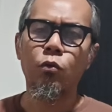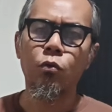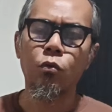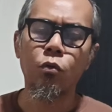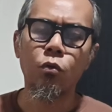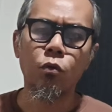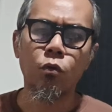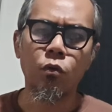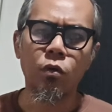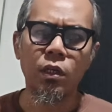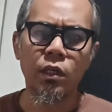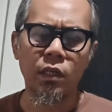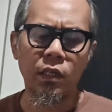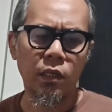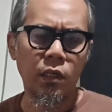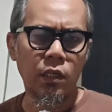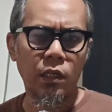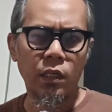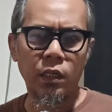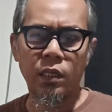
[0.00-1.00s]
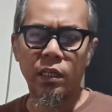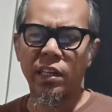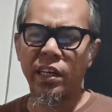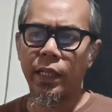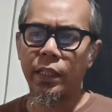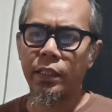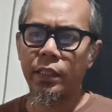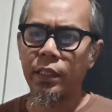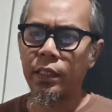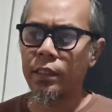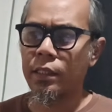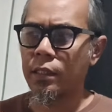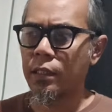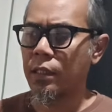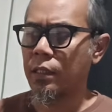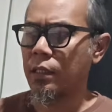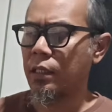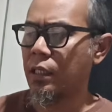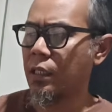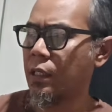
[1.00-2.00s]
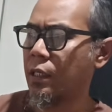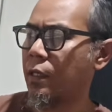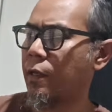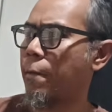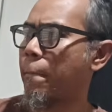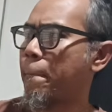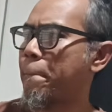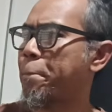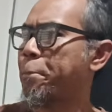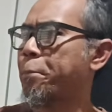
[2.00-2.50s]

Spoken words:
You know, he created the